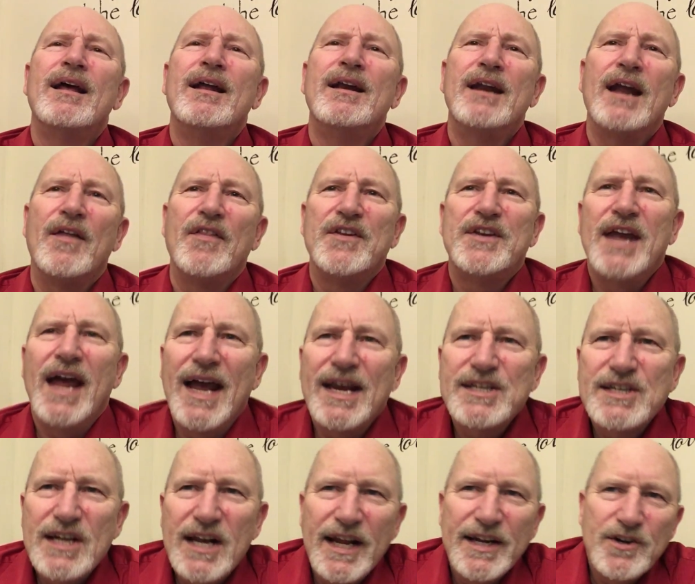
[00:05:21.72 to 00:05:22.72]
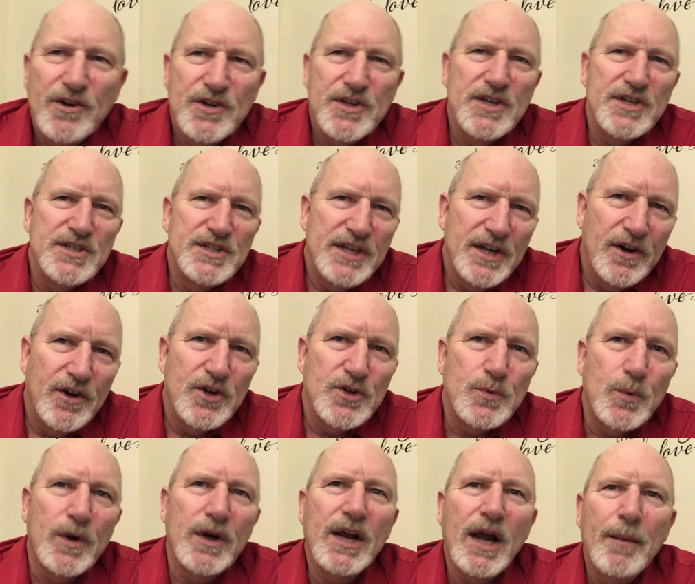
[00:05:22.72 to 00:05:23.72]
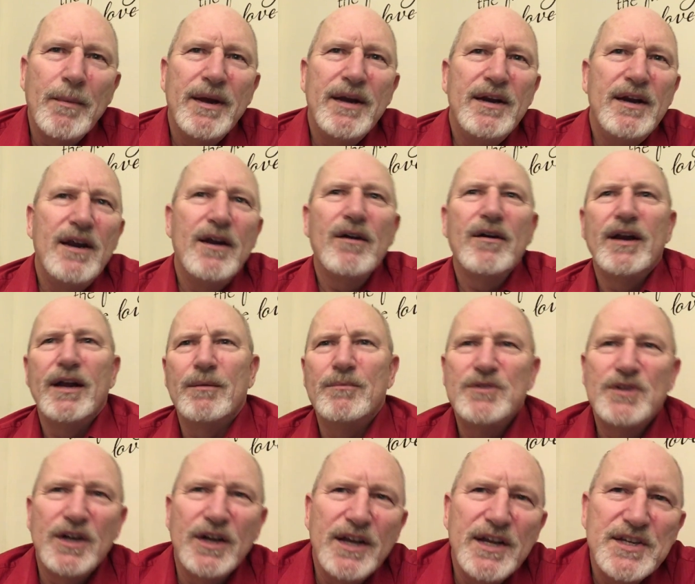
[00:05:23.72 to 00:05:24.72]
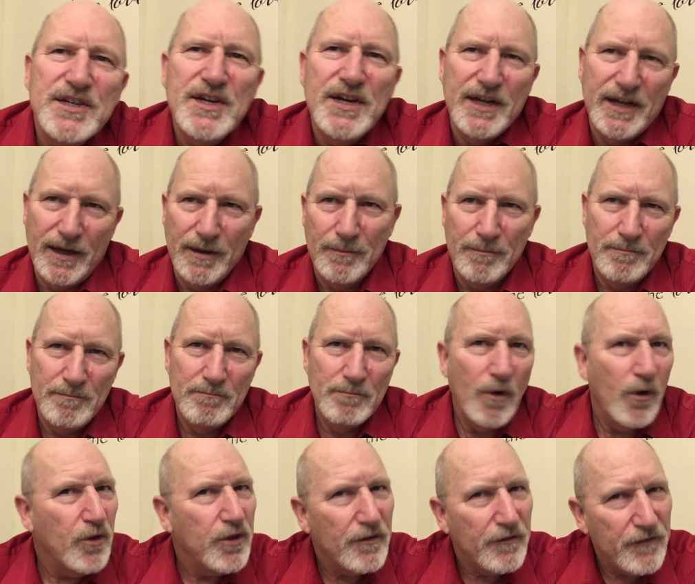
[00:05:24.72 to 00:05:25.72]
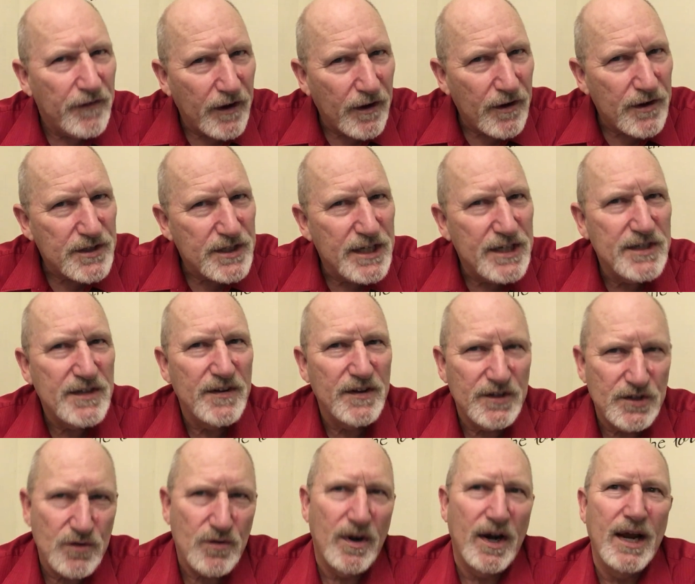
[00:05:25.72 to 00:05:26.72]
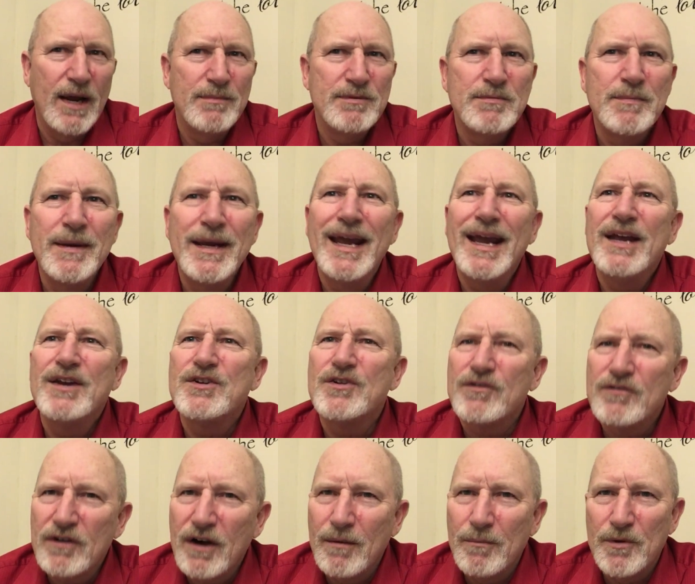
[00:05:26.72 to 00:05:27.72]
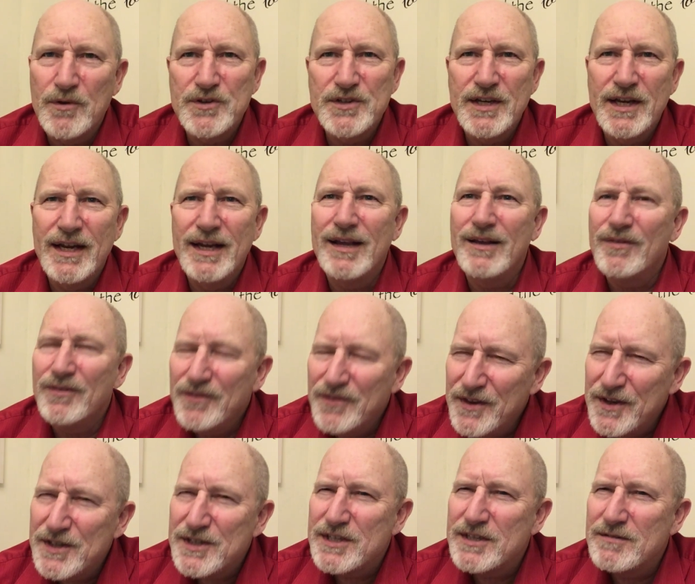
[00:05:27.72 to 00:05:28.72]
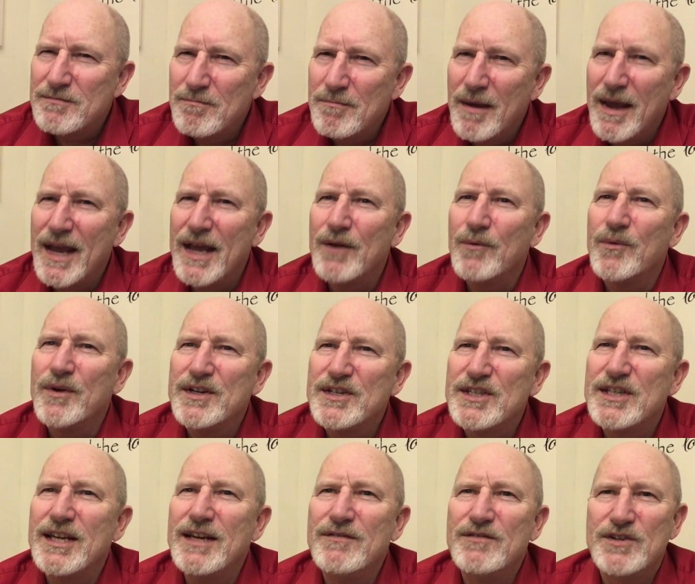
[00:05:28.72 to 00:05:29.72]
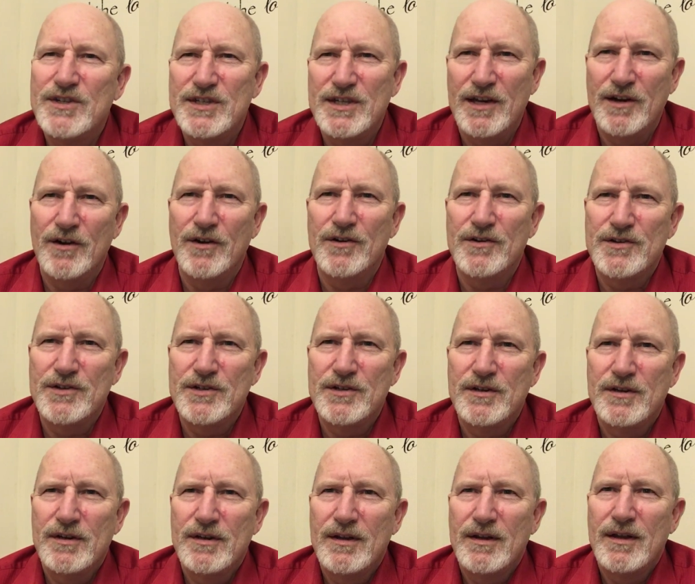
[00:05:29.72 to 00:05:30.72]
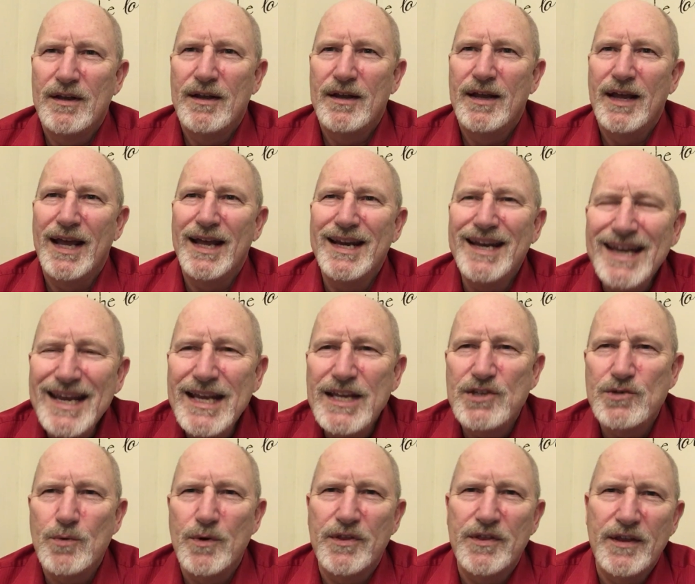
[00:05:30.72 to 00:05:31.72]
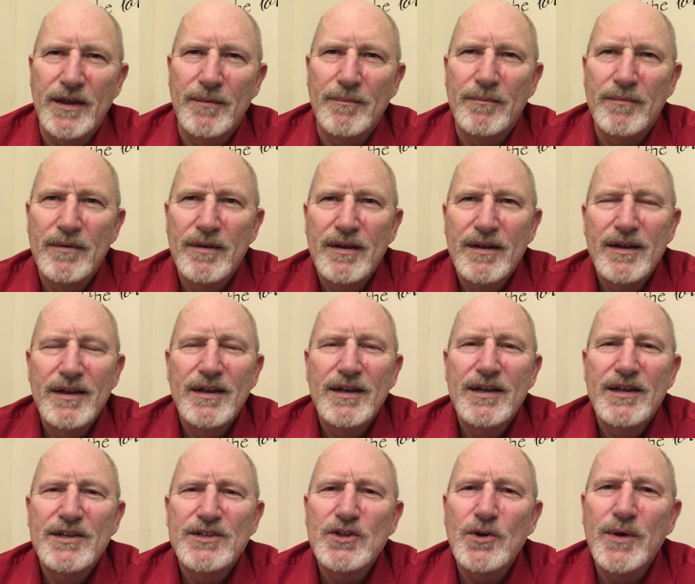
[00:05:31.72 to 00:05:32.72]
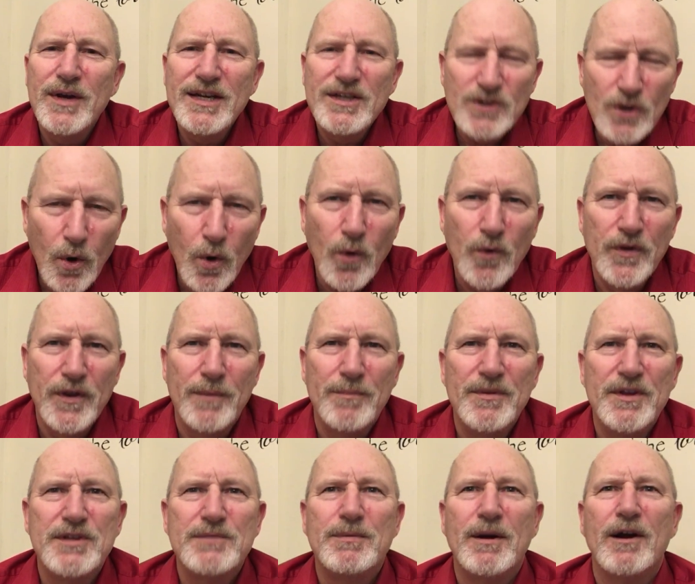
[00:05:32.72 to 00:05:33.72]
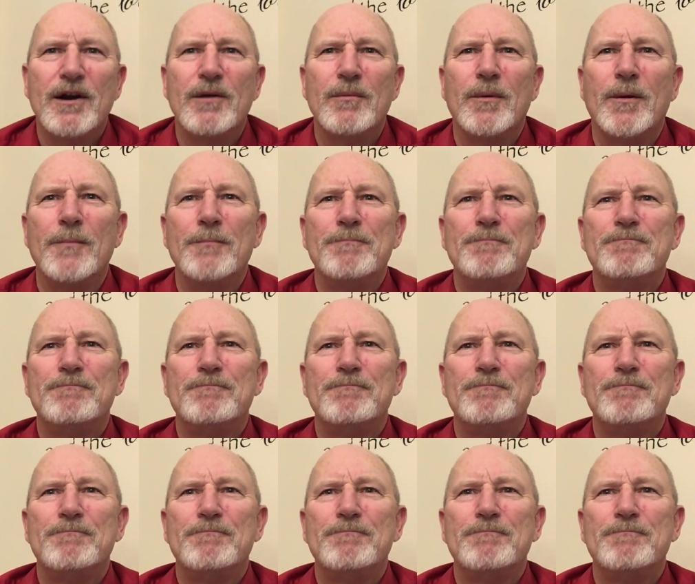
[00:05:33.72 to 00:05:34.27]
Now the tax collectors and sinners were coming near him to listen to him. Both the Pharisees and the scribes began to grumble, saying, "This man receives sinners and eats with them." So he told them this parable.